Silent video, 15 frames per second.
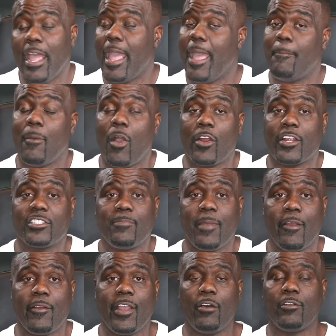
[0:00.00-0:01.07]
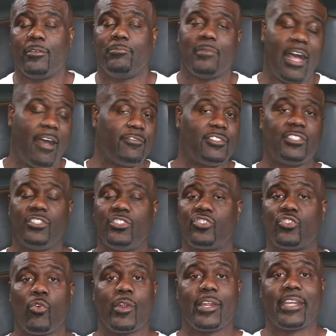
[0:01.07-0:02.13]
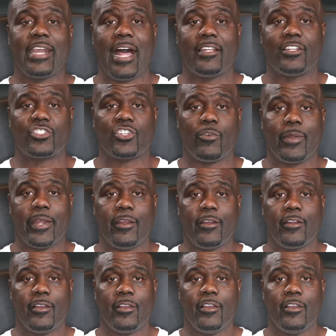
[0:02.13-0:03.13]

And Marcus Mariota, obviously storied college career.